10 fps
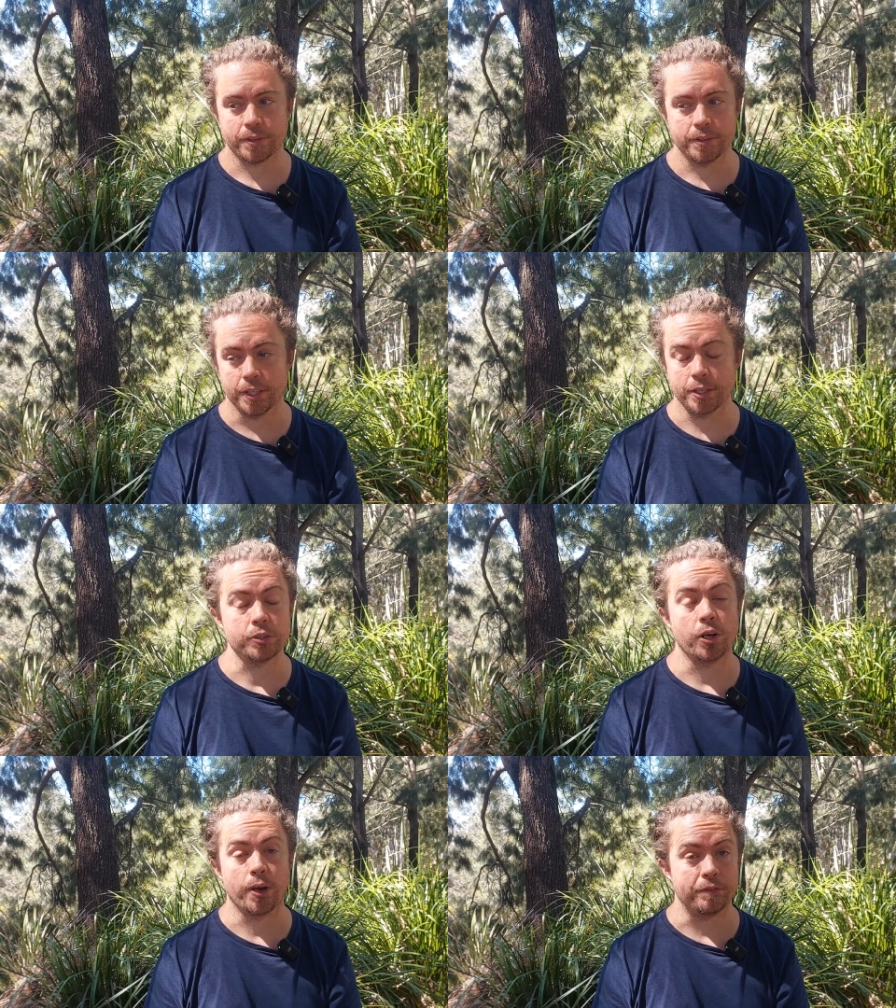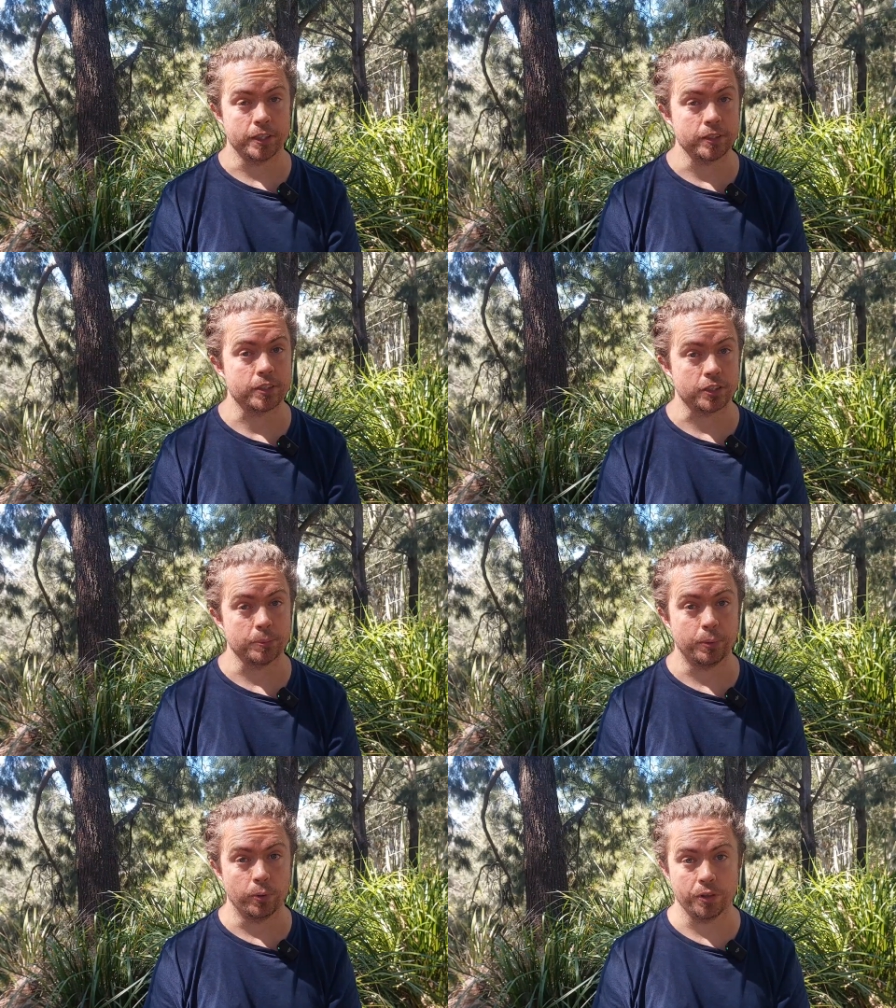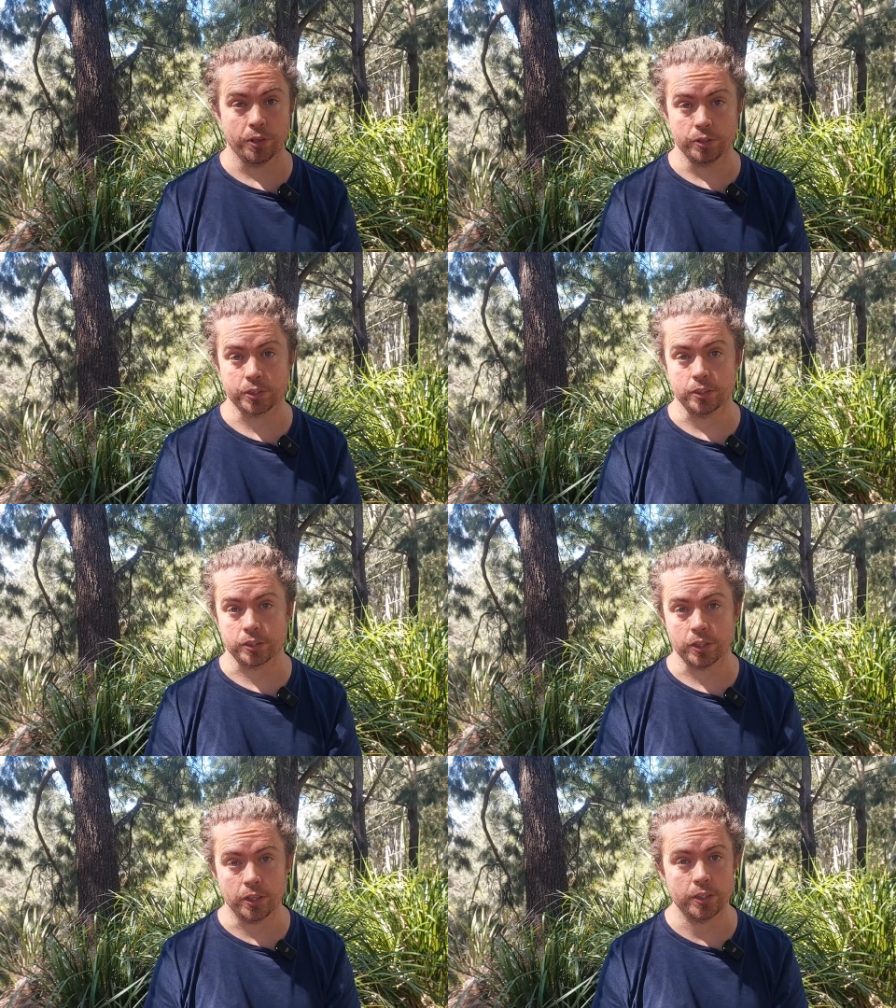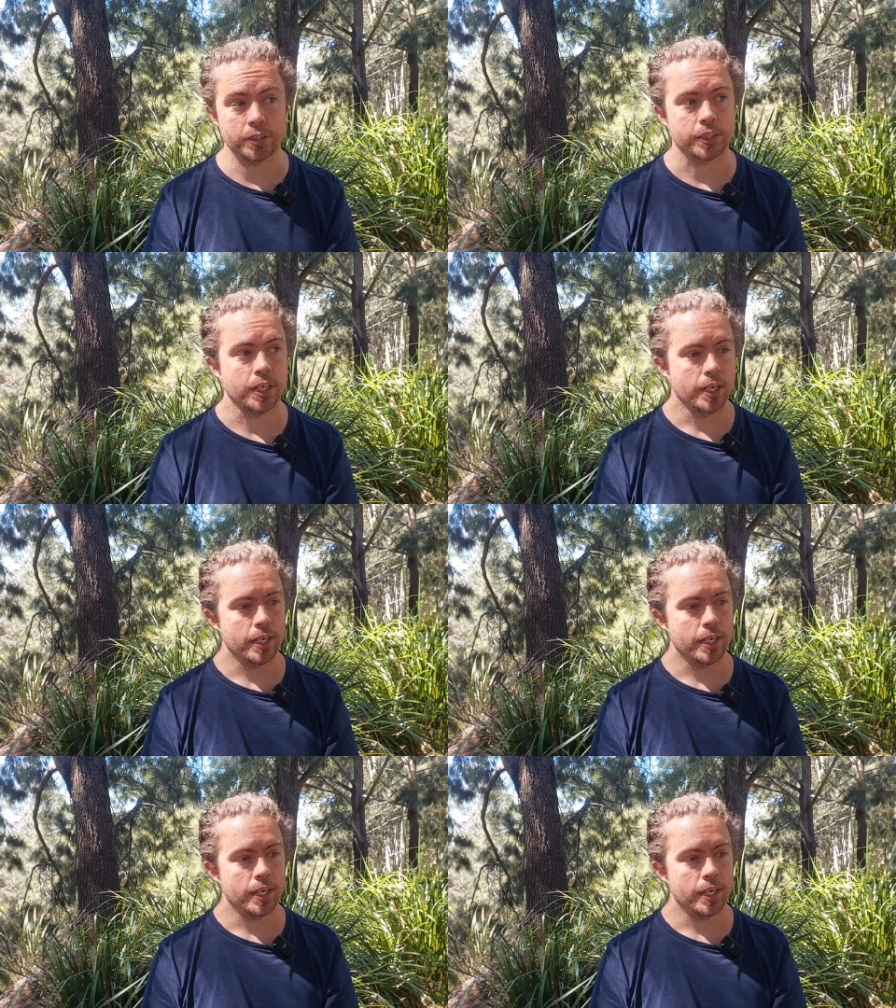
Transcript: there was no evidence to support those concerns.